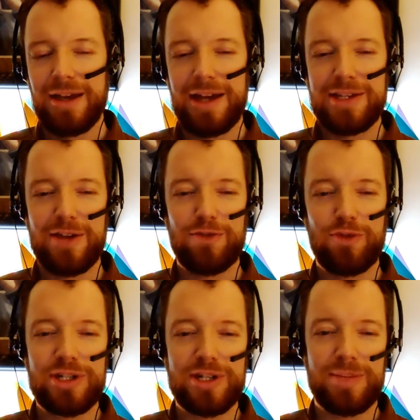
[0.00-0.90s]
I saw
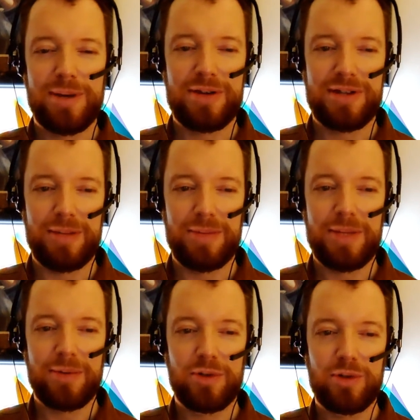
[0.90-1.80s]
footage comparison on
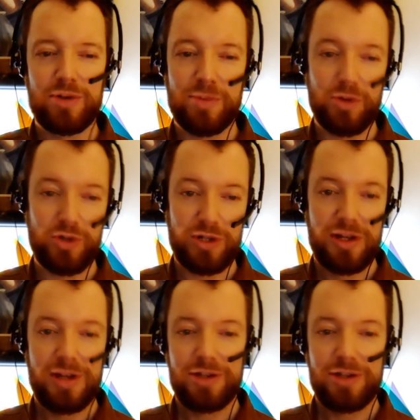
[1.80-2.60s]
people who use motion